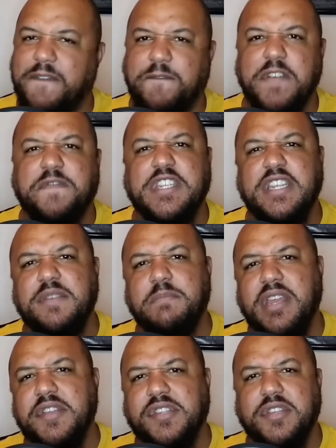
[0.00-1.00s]
15
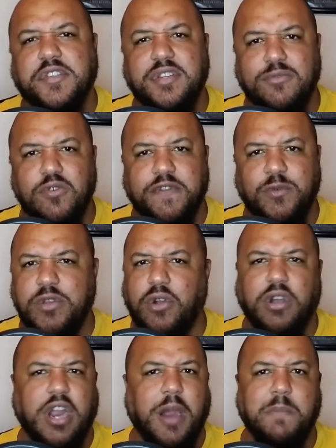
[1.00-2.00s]
minutes into the movie, we
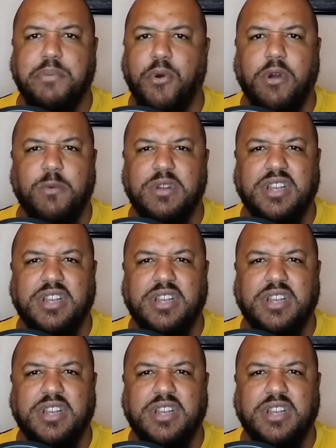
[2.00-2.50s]
all got bored. We're